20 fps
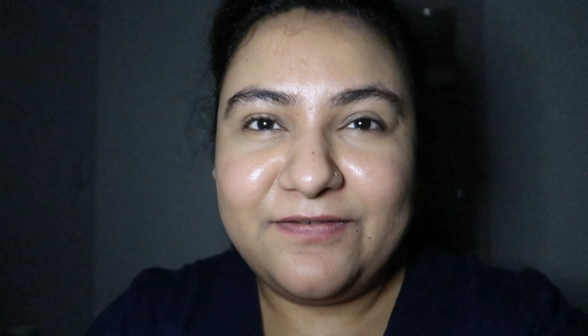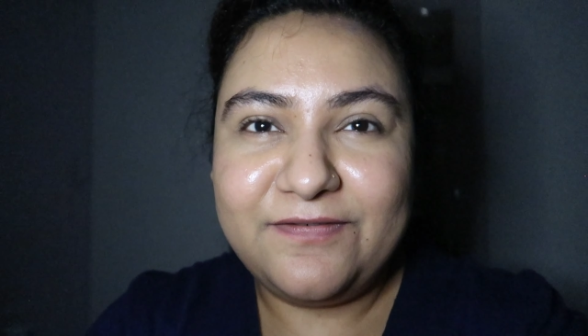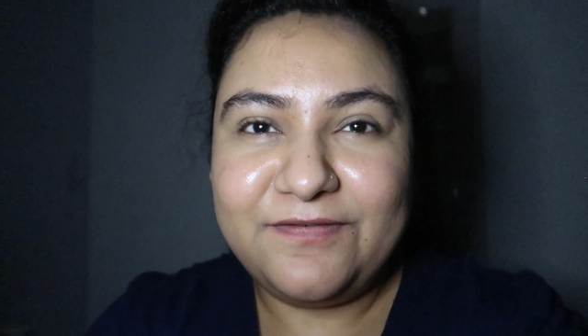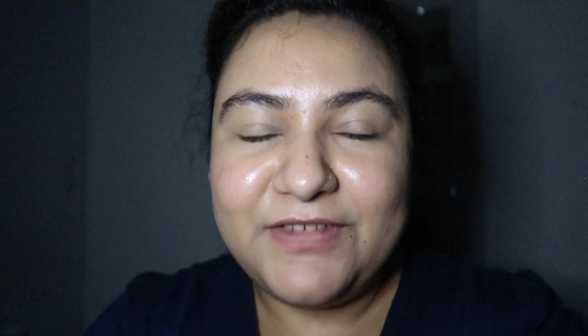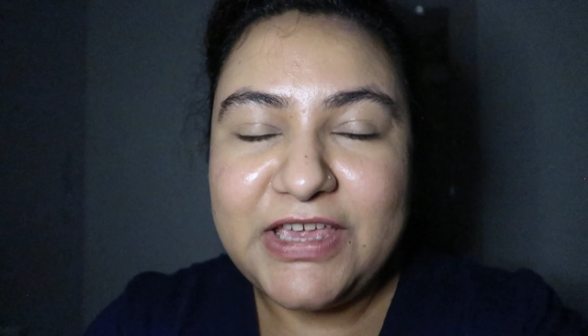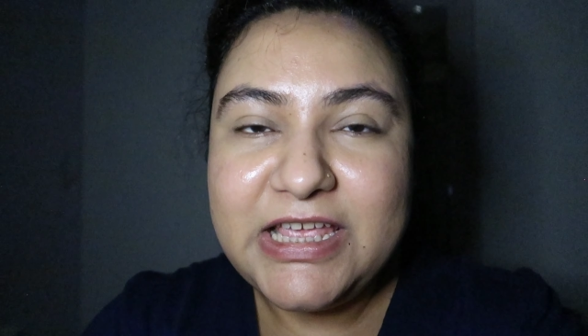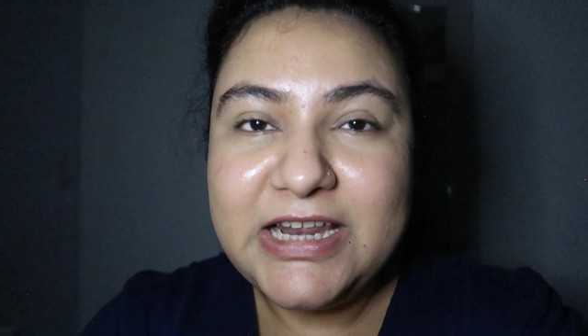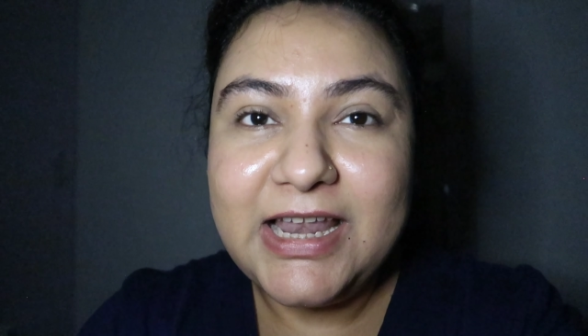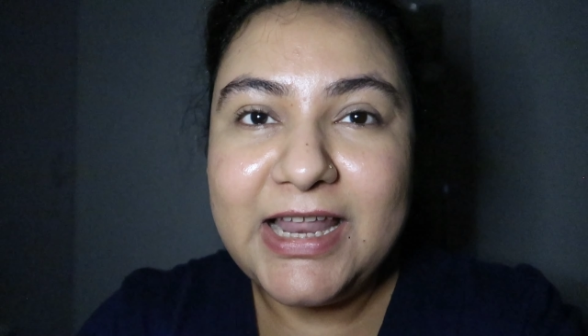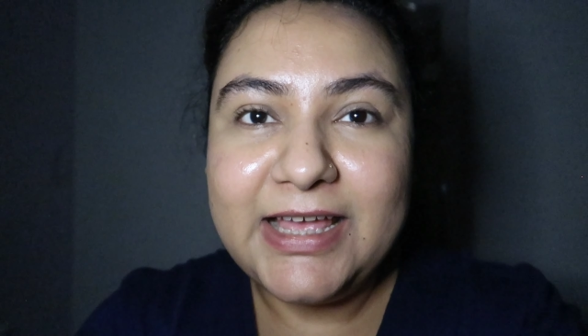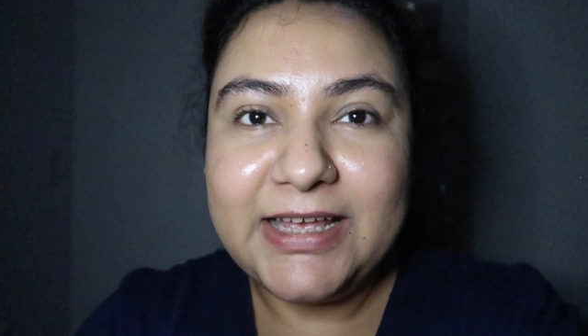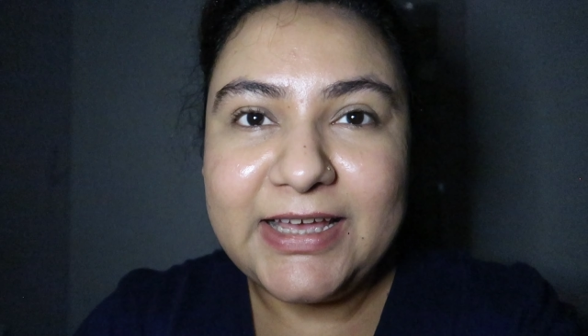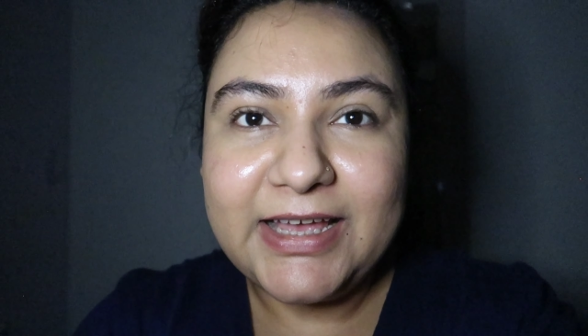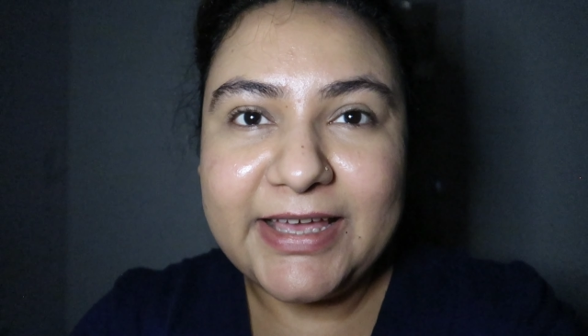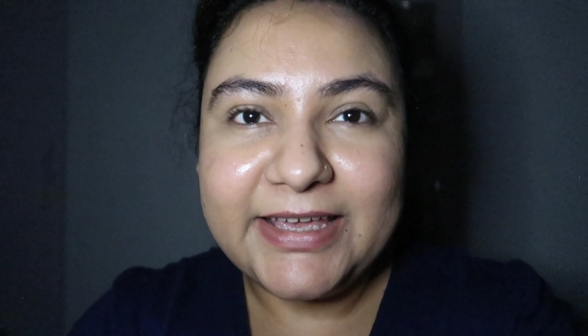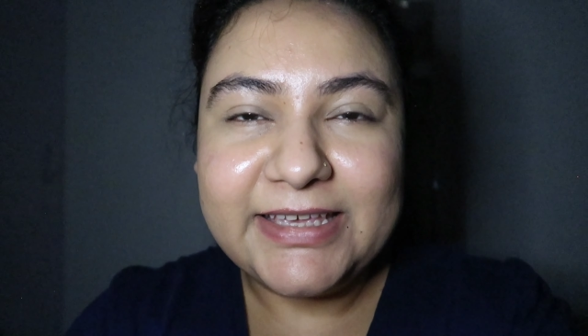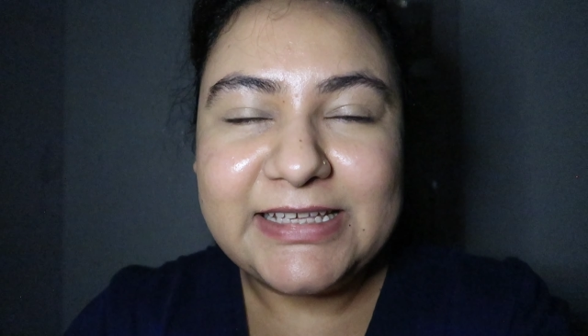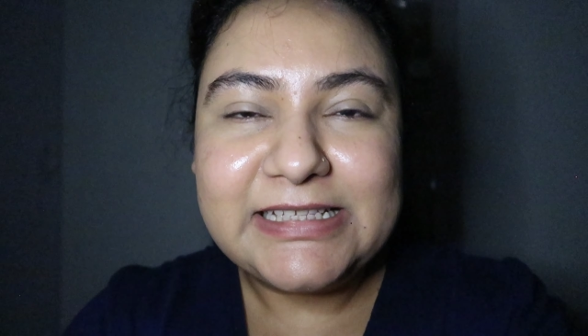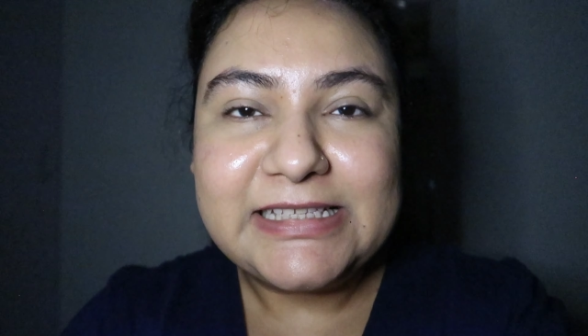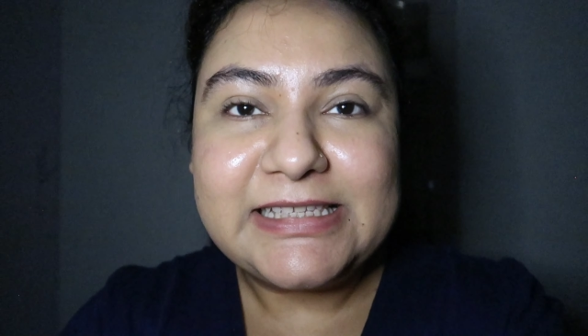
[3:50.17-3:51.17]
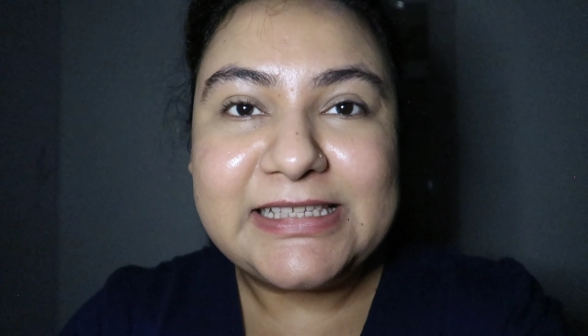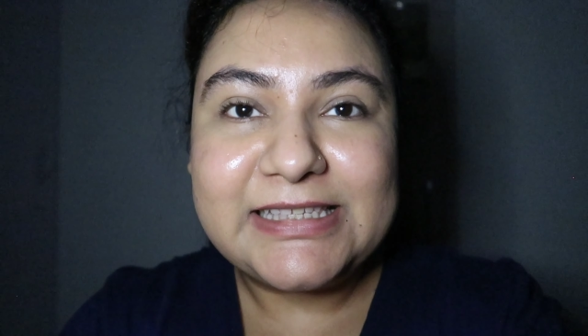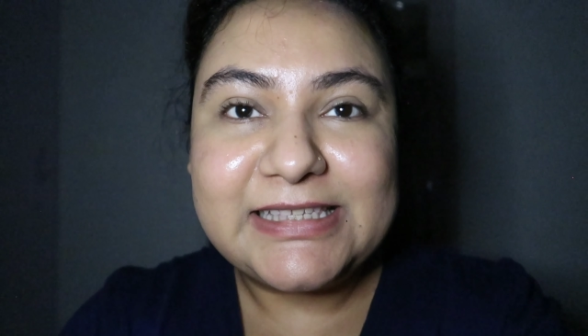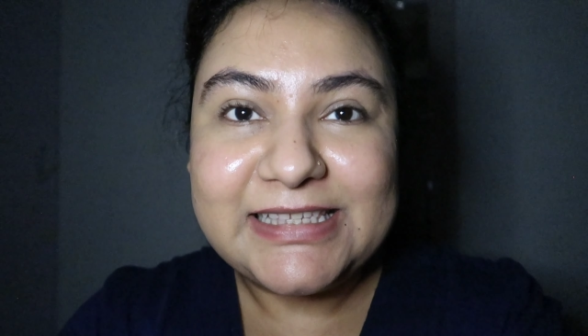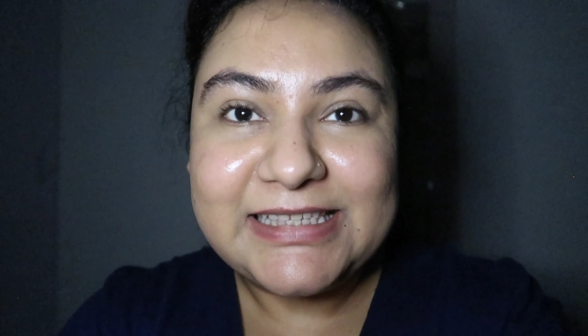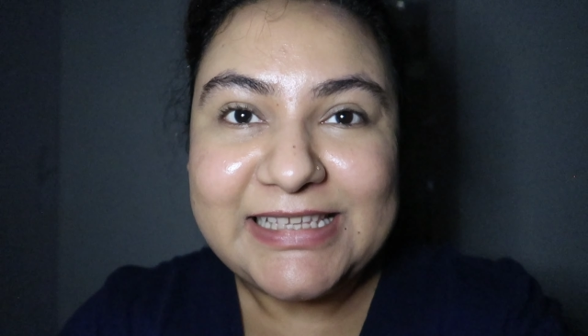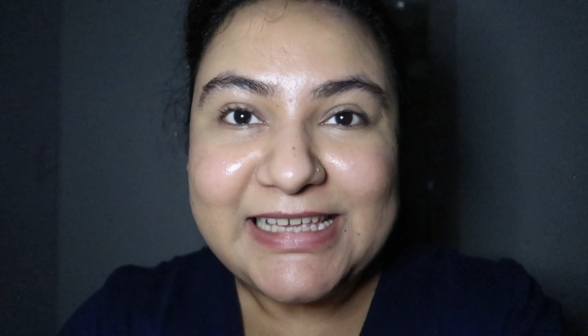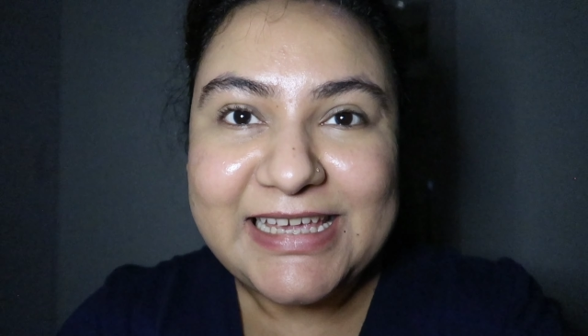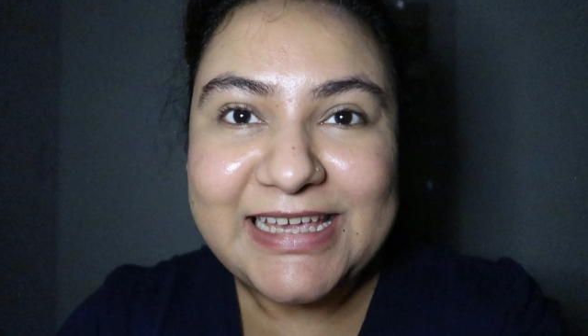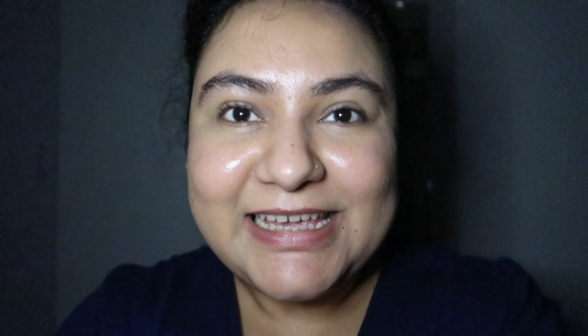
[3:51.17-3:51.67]
feel like I can
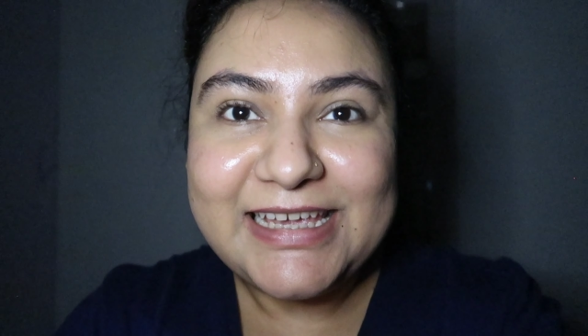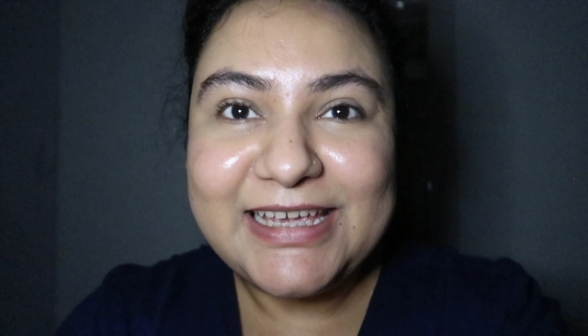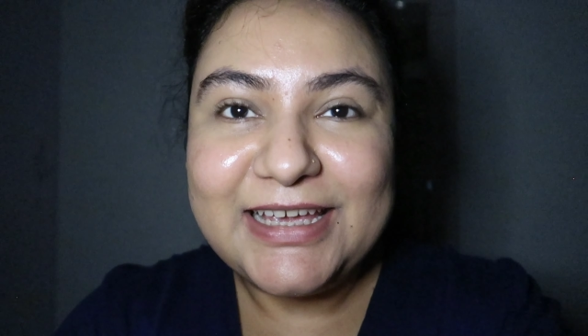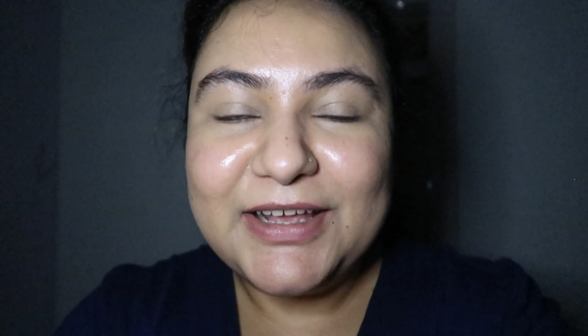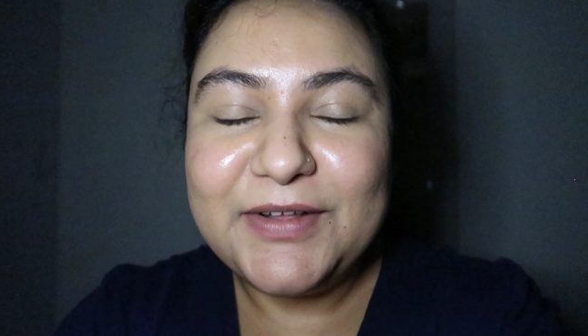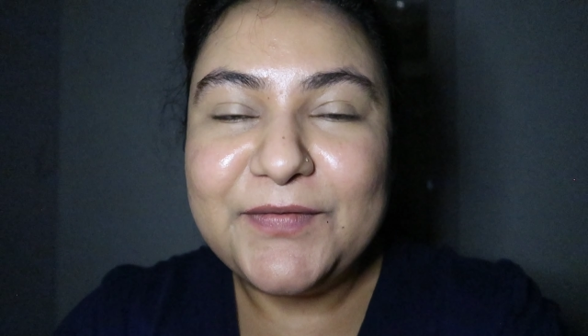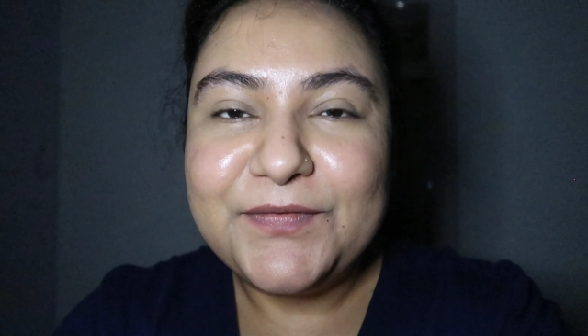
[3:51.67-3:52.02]
see